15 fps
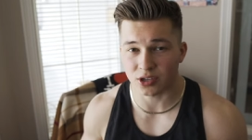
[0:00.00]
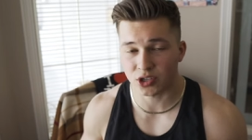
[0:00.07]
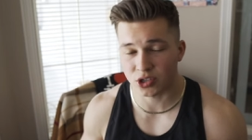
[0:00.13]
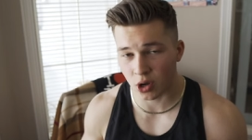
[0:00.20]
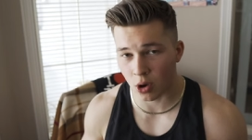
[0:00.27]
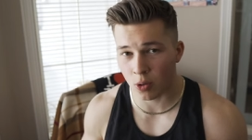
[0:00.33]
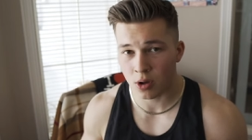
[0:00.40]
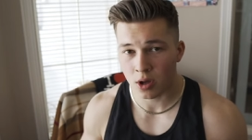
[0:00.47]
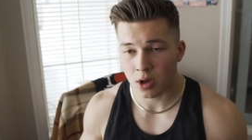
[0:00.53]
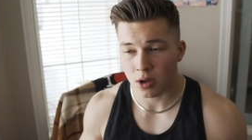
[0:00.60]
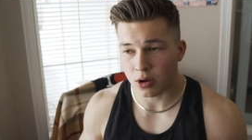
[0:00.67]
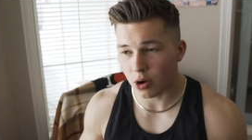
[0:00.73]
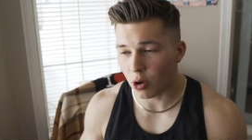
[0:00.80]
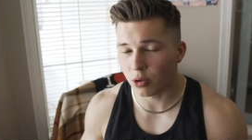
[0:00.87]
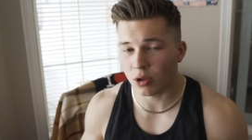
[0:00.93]
So
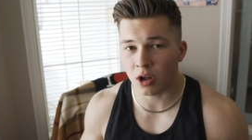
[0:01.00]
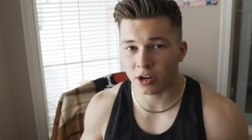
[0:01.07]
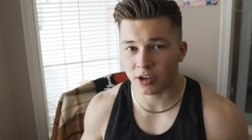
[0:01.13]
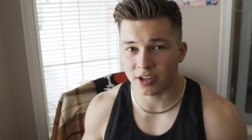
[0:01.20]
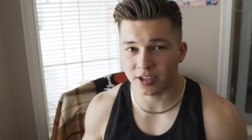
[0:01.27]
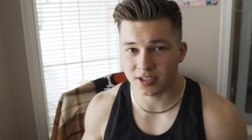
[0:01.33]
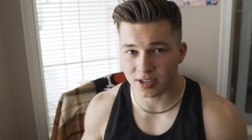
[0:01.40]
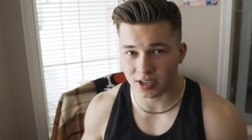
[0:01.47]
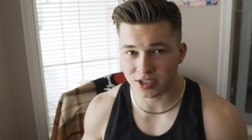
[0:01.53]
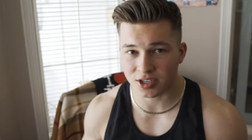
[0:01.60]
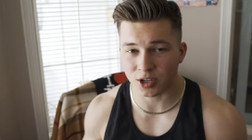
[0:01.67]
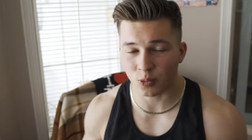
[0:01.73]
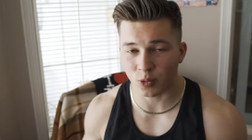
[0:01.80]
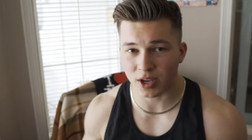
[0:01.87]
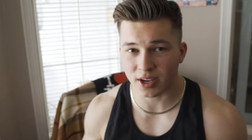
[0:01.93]
no longer than
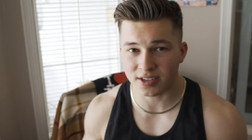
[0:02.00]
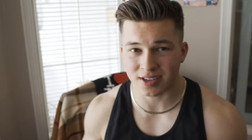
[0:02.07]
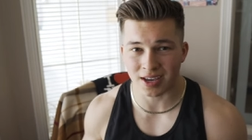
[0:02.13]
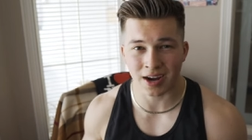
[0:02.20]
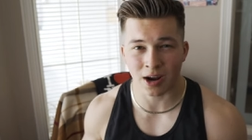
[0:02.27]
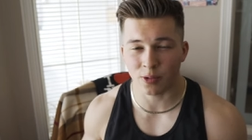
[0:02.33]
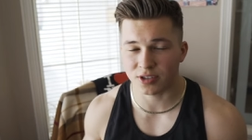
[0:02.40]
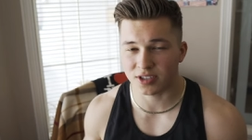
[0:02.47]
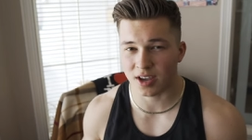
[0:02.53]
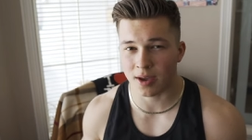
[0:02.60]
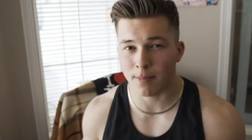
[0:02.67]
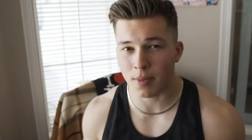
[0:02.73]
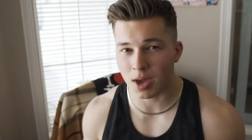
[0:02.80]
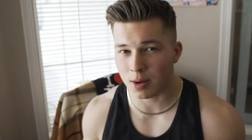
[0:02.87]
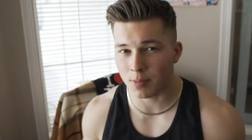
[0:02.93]
16 weeks and I would say a
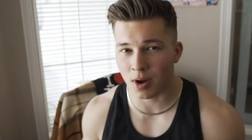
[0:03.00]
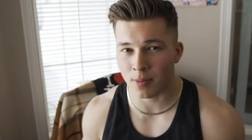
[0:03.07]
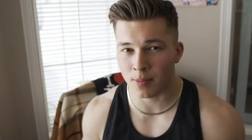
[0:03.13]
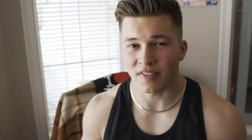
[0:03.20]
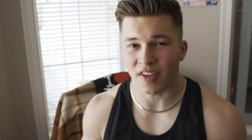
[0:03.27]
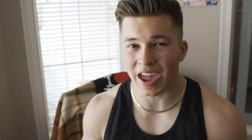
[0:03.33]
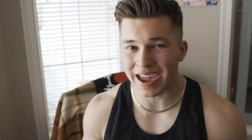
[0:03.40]
minimum of